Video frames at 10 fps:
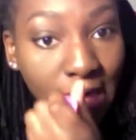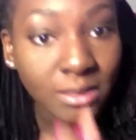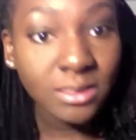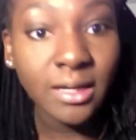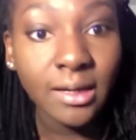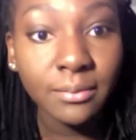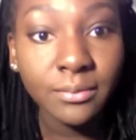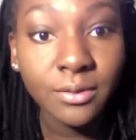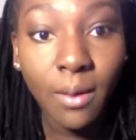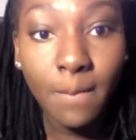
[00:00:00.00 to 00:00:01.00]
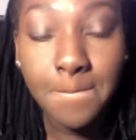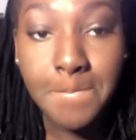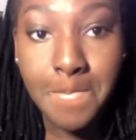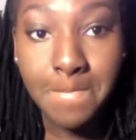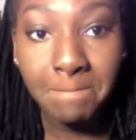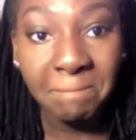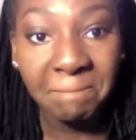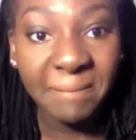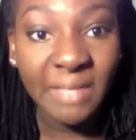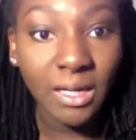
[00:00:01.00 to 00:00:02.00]
chapped.
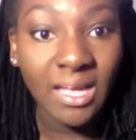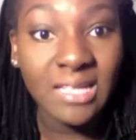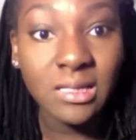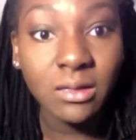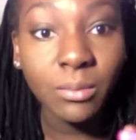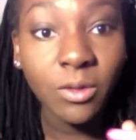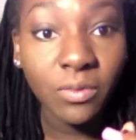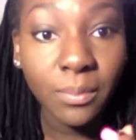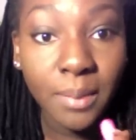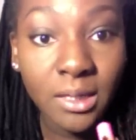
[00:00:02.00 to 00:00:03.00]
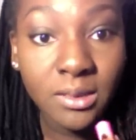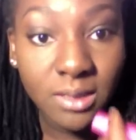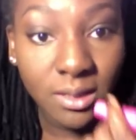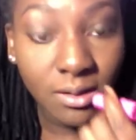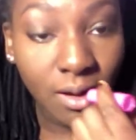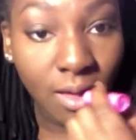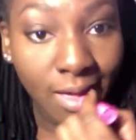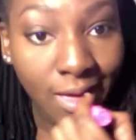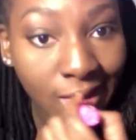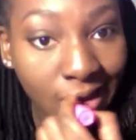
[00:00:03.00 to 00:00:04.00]
And it has a little bit of a pink tint
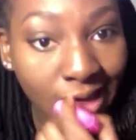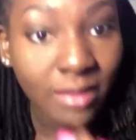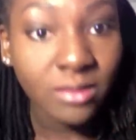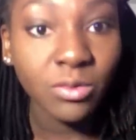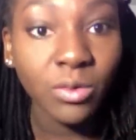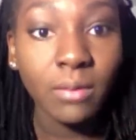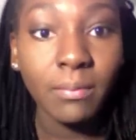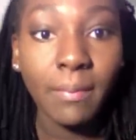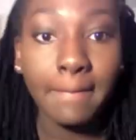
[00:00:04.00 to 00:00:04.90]
to it.